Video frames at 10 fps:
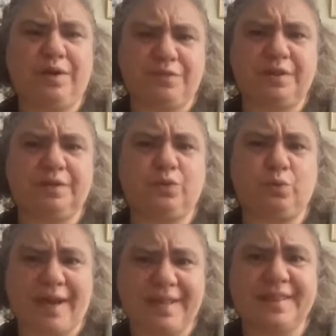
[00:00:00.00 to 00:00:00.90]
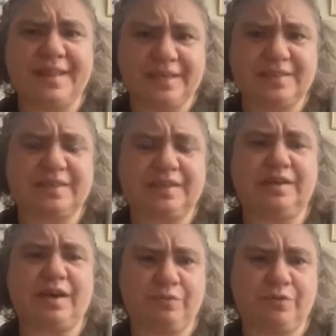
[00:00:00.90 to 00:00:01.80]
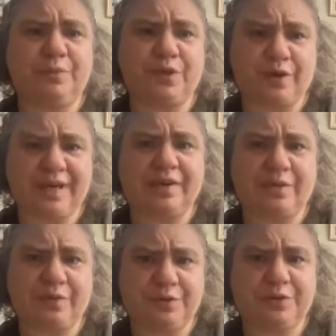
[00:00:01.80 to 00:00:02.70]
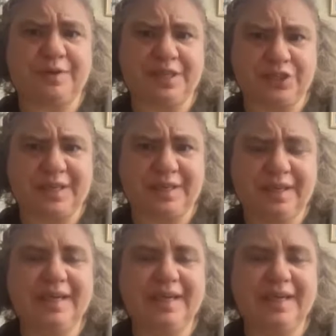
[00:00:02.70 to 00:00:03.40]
of the great things that can come from learning another tradition